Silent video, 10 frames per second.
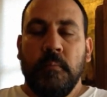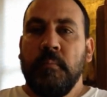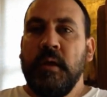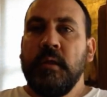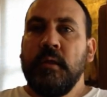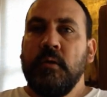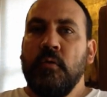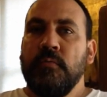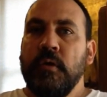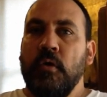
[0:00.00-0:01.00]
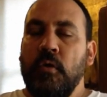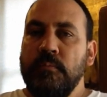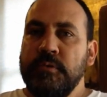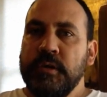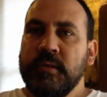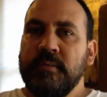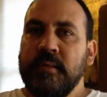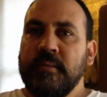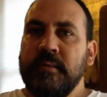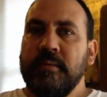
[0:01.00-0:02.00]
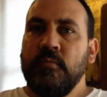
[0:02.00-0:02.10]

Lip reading: Many of the objects that